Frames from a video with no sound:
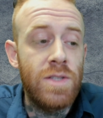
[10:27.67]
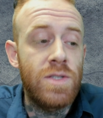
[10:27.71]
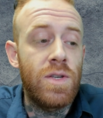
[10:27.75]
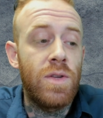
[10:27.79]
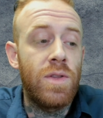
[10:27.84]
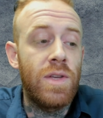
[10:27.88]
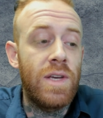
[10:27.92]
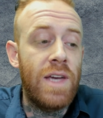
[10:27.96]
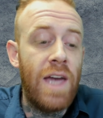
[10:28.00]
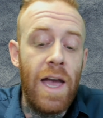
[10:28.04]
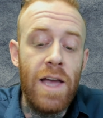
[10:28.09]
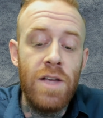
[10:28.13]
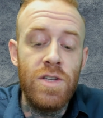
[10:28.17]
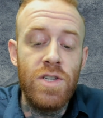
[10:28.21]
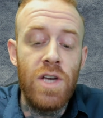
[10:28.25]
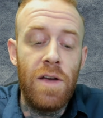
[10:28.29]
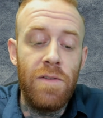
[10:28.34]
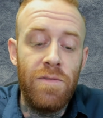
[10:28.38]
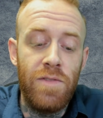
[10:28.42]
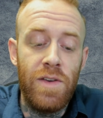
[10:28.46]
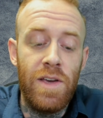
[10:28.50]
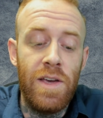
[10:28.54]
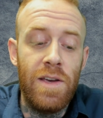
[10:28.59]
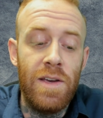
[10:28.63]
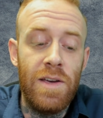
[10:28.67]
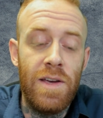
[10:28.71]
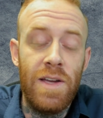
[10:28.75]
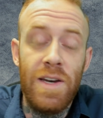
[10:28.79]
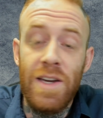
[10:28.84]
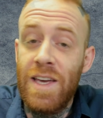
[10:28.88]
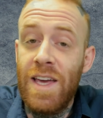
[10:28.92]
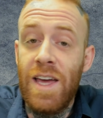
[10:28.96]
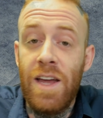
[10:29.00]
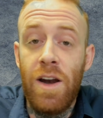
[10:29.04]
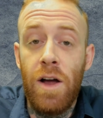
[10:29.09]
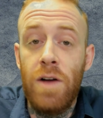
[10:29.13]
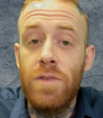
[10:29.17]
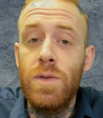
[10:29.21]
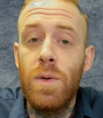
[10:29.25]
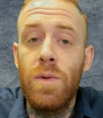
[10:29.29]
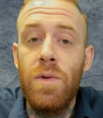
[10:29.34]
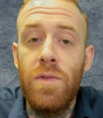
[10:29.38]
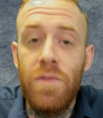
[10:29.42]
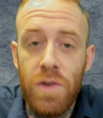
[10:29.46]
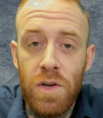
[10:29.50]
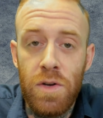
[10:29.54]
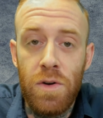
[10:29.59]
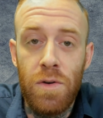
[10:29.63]
So the KJV, and again, I'll do
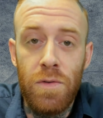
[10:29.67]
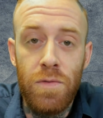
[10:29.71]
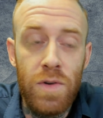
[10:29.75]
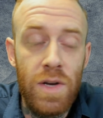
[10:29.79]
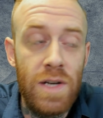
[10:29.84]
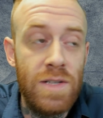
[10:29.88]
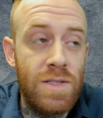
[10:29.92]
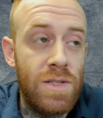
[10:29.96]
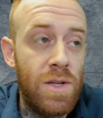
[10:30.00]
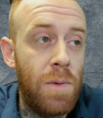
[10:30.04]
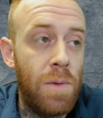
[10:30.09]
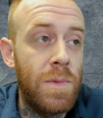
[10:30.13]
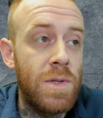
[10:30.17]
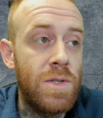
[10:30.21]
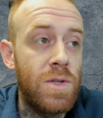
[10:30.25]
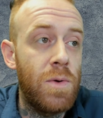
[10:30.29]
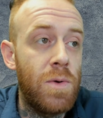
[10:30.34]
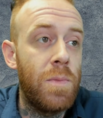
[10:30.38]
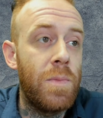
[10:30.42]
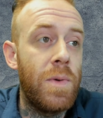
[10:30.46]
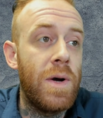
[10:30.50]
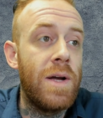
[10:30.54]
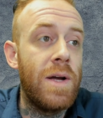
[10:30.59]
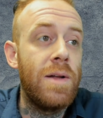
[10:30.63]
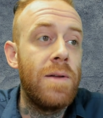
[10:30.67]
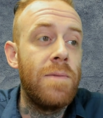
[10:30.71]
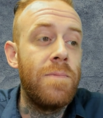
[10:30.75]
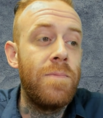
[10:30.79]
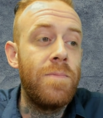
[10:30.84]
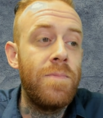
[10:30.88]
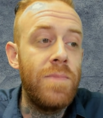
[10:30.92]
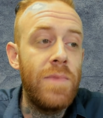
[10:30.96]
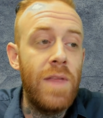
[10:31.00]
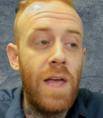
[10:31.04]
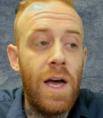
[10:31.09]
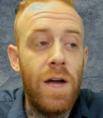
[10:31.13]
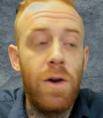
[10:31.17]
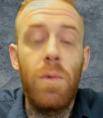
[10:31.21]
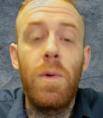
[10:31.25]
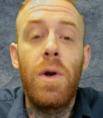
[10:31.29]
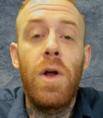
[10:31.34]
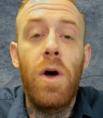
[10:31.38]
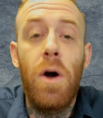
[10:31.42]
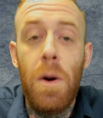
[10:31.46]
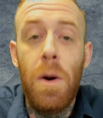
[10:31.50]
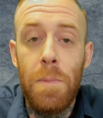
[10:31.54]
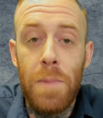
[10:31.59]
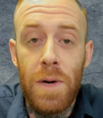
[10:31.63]
a video if you guys tell me to, but I don't want
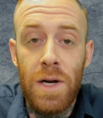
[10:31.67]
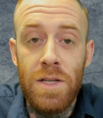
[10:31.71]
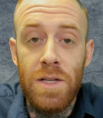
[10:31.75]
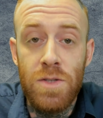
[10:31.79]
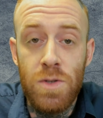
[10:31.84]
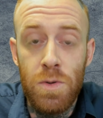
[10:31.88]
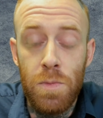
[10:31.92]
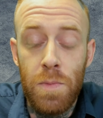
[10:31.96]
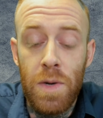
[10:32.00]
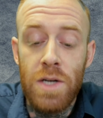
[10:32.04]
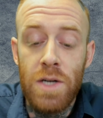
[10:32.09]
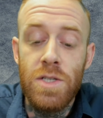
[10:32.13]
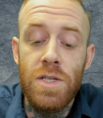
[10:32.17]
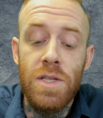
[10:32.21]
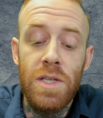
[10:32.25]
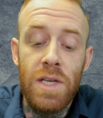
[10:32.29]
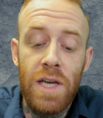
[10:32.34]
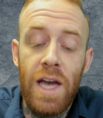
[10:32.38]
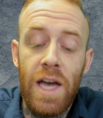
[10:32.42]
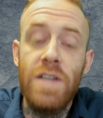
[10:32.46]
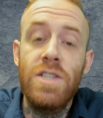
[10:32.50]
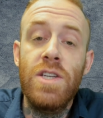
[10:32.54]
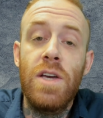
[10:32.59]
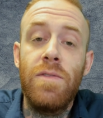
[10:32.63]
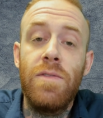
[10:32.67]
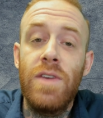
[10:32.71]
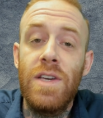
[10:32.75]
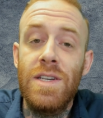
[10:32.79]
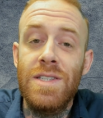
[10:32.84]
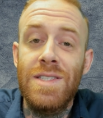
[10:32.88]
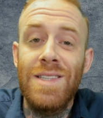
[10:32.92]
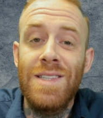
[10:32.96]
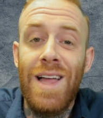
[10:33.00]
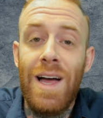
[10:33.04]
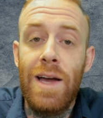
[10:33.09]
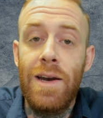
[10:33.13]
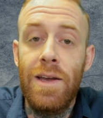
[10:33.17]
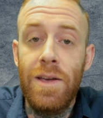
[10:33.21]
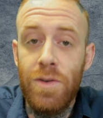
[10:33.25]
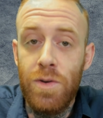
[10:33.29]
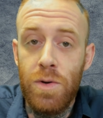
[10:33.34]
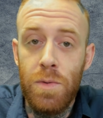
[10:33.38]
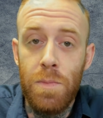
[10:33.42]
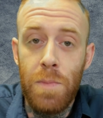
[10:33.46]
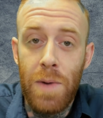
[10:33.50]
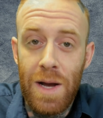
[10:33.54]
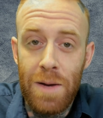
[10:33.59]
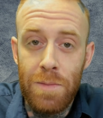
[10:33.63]
to harp on it too much. The KJV is not a
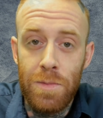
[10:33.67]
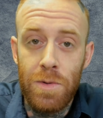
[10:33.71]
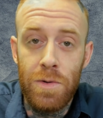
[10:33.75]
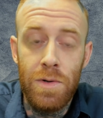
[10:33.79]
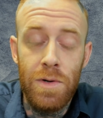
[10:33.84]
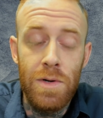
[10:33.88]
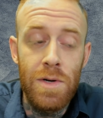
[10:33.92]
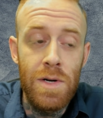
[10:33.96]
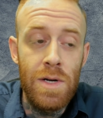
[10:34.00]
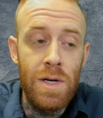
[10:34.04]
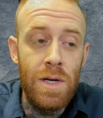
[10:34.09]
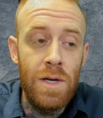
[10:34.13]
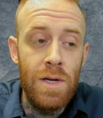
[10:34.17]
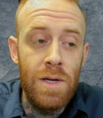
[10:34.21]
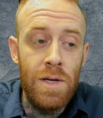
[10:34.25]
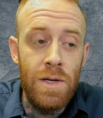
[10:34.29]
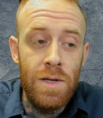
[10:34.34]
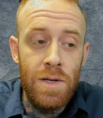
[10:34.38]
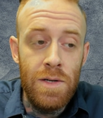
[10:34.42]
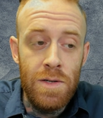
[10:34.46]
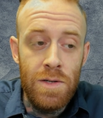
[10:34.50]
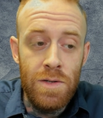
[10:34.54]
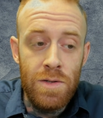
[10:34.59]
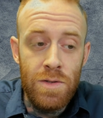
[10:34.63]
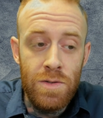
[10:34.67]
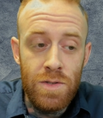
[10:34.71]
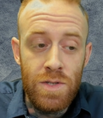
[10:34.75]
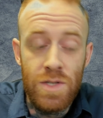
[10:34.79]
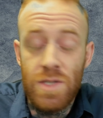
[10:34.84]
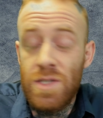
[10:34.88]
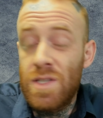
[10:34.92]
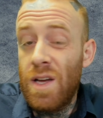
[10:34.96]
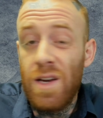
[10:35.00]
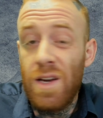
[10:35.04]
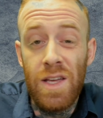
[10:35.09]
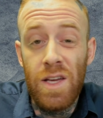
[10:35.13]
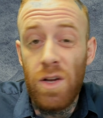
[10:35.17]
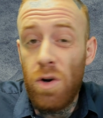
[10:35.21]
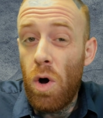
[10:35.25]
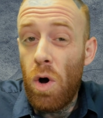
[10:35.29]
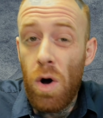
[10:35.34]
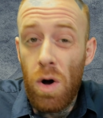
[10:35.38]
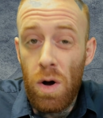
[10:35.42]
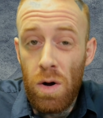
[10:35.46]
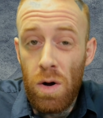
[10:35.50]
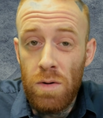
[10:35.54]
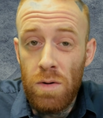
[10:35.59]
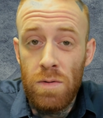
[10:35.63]
good Bible to study at all.